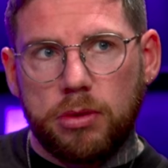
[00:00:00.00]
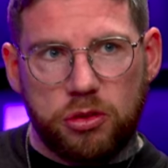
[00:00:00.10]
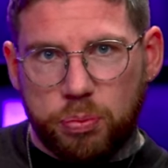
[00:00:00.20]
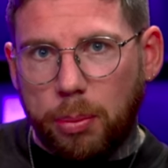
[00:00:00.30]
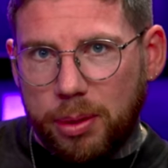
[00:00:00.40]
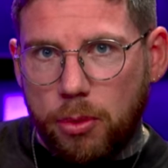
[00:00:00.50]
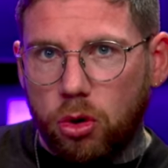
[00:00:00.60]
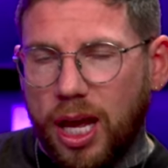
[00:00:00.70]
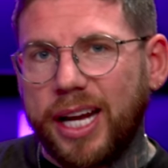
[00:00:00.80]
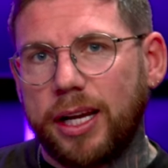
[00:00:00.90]
It's probably more
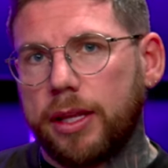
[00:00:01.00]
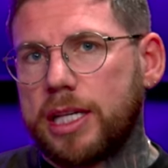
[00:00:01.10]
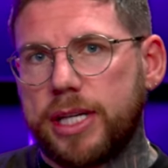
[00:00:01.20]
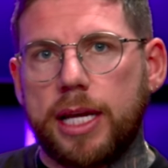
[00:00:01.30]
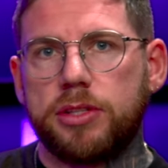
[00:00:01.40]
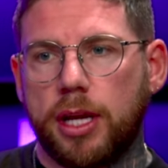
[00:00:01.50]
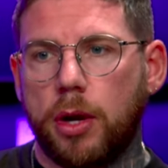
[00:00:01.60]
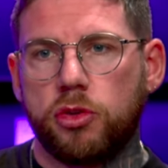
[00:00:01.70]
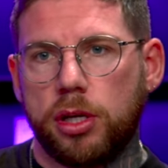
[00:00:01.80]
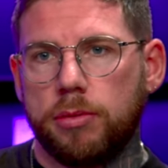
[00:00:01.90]
likely that it's lazy
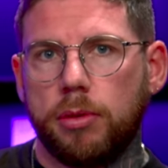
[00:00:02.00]
coaching.